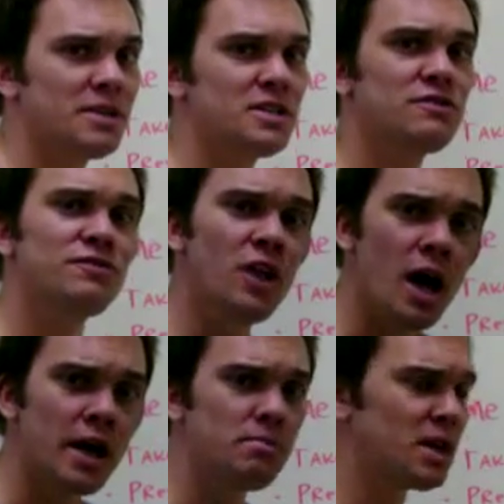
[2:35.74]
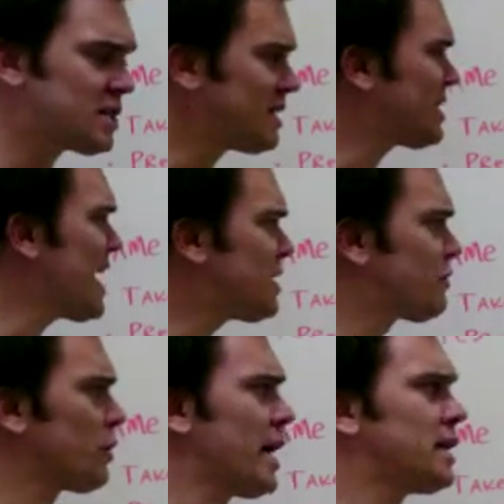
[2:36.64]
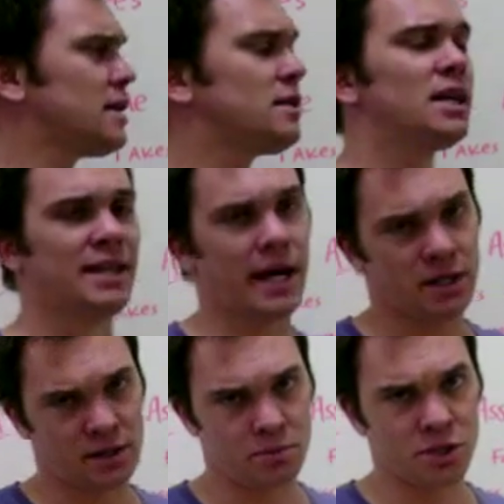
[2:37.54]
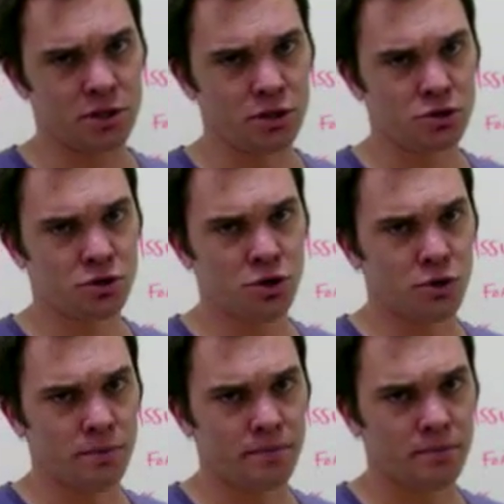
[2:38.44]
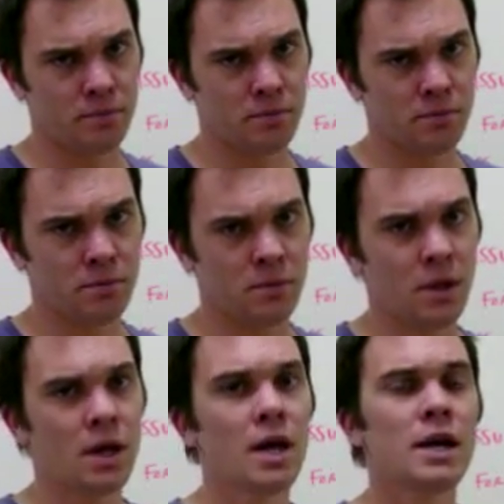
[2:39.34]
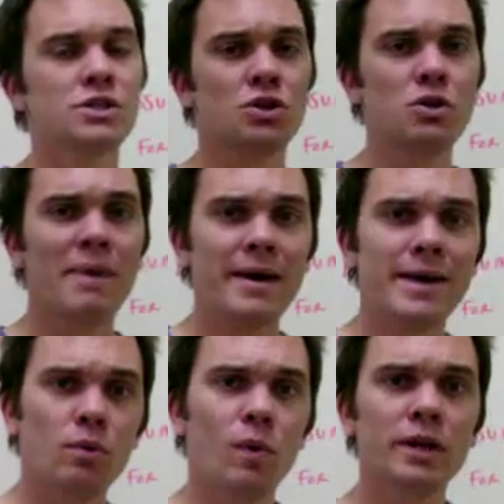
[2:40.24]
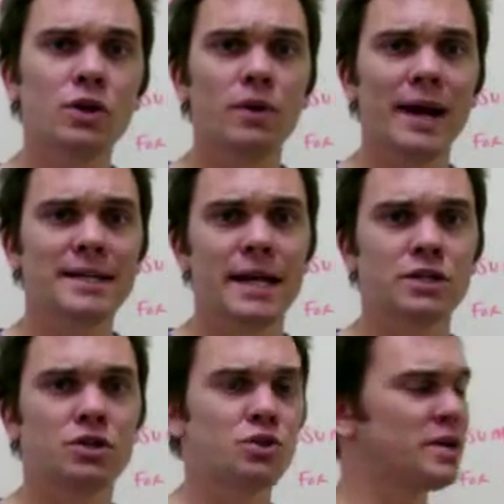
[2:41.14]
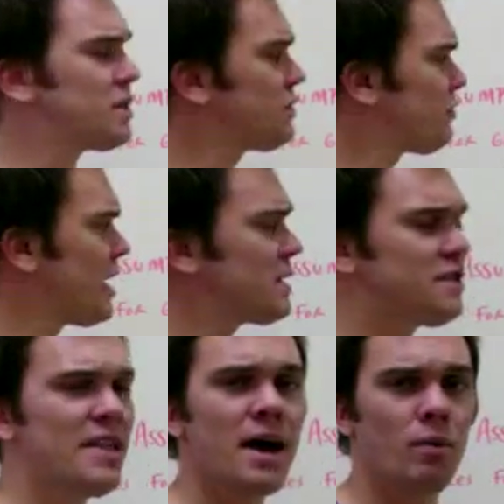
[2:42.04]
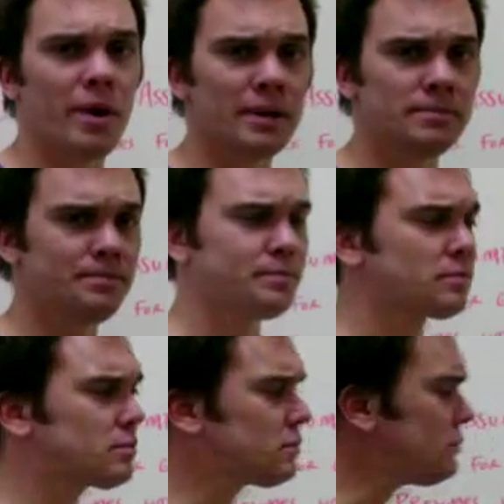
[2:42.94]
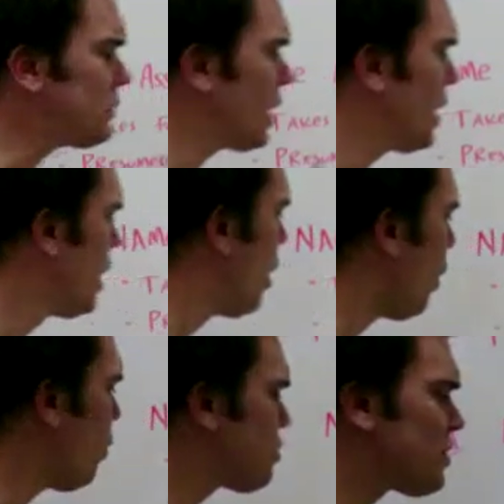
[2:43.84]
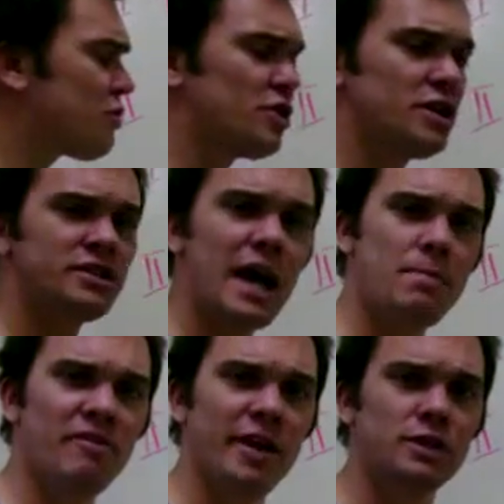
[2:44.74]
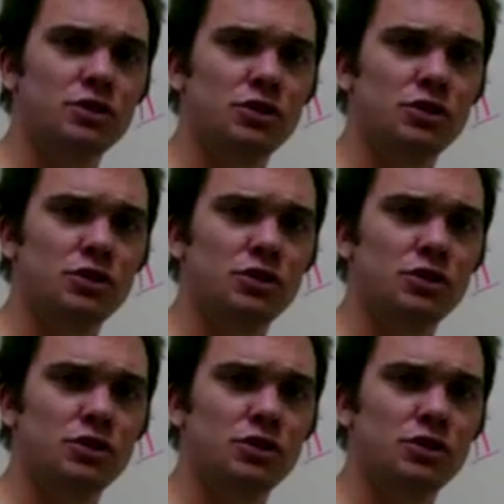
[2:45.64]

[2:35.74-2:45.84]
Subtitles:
is flawed because it takes for granted that that assumption is true. So you might get one correct answer choice that's phrased that way. Or the third type of answer